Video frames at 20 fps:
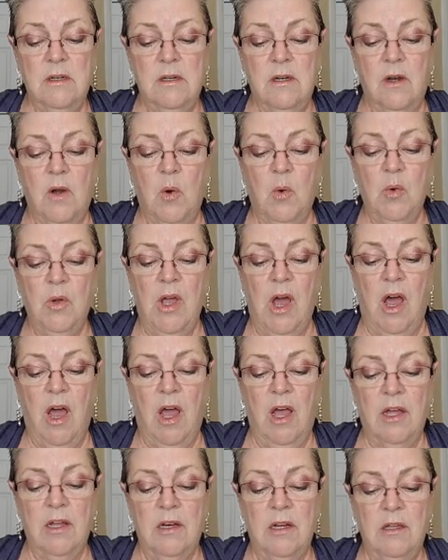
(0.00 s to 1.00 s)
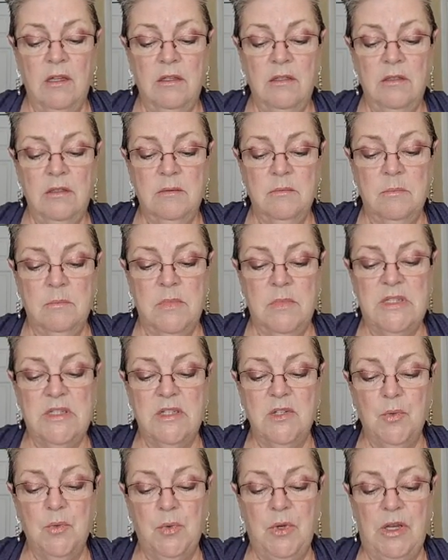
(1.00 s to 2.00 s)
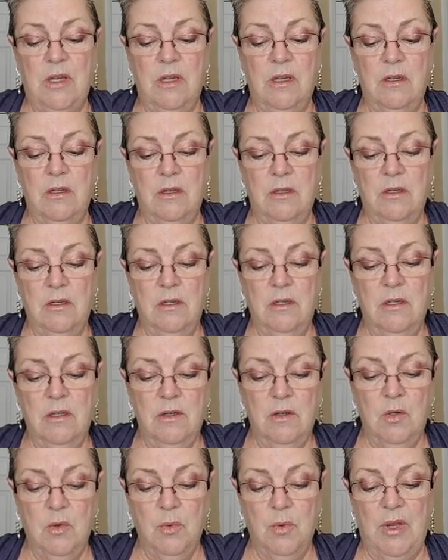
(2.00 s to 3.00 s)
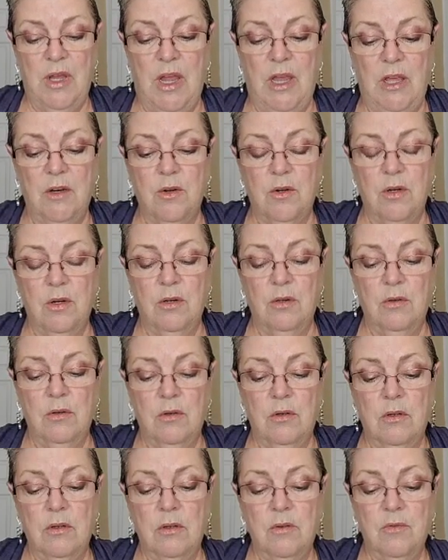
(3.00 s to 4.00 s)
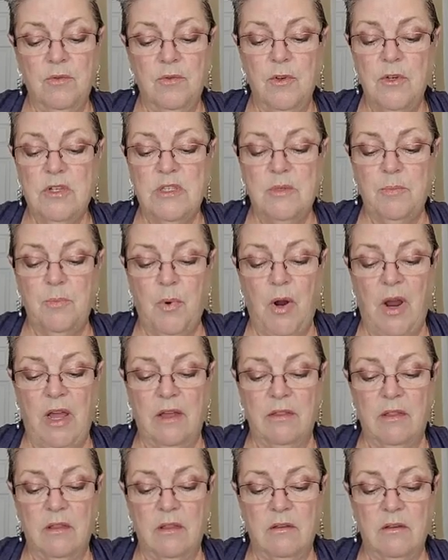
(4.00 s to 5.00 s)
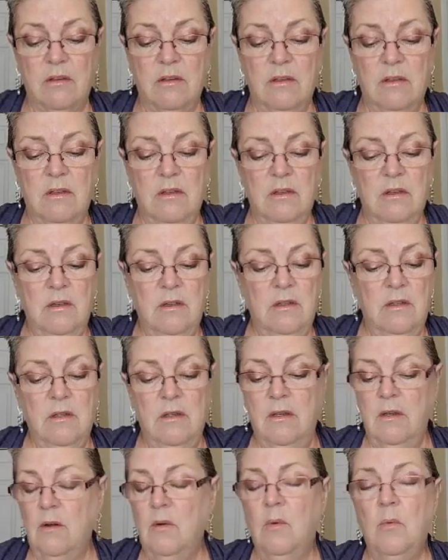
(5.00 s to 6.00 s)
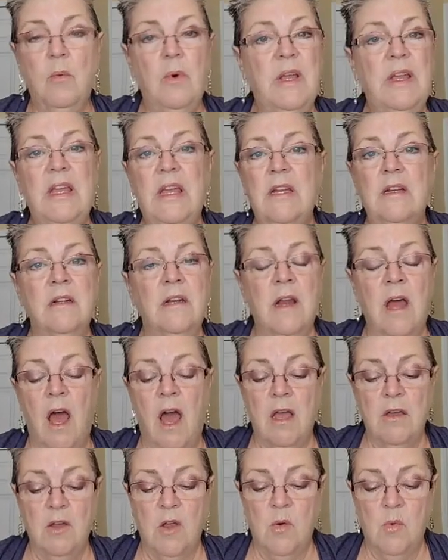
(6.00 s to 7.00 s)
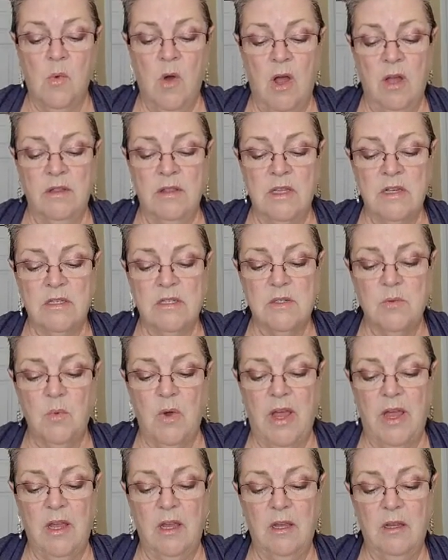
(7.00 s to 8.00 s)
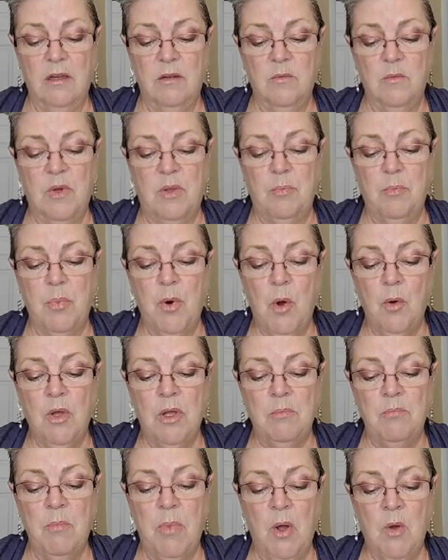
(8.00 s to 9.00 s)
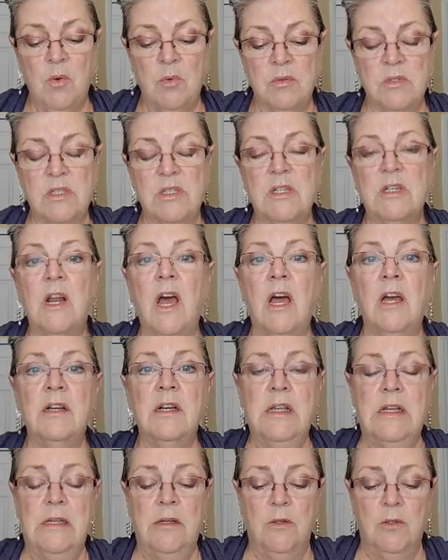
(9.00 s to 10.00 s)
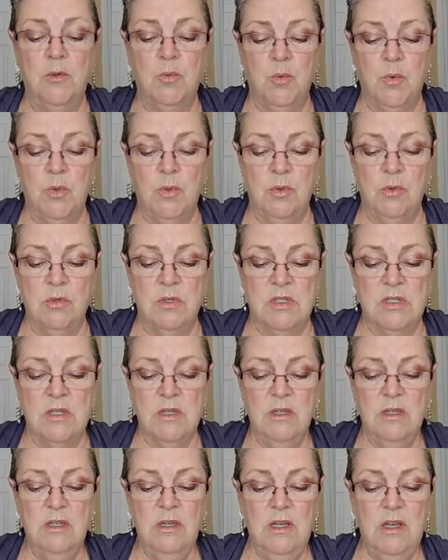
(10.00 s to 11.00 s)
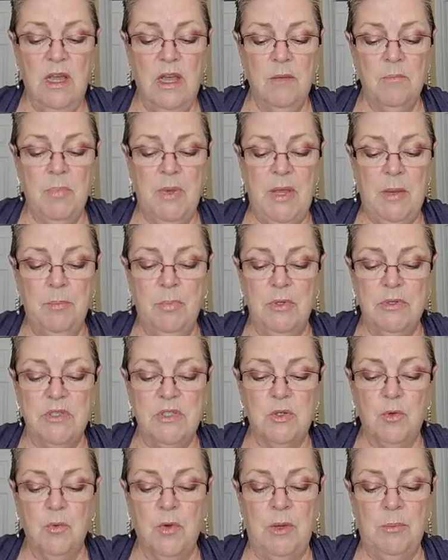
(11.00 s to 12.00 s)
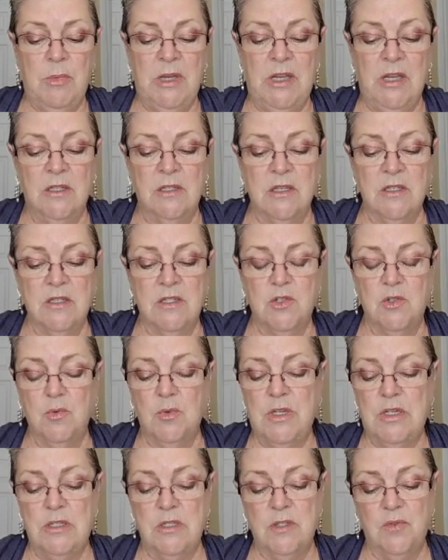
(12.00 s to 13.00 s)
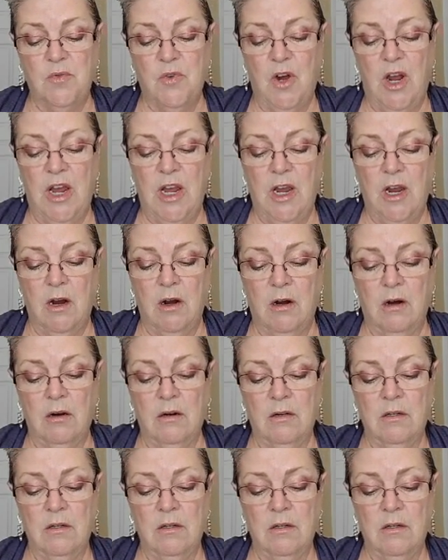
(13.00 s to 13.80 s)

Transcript: O God, mystery, creator, first breath, we cannot go on this way with broken bones and unhealed wounds and people screaming in the streets for air.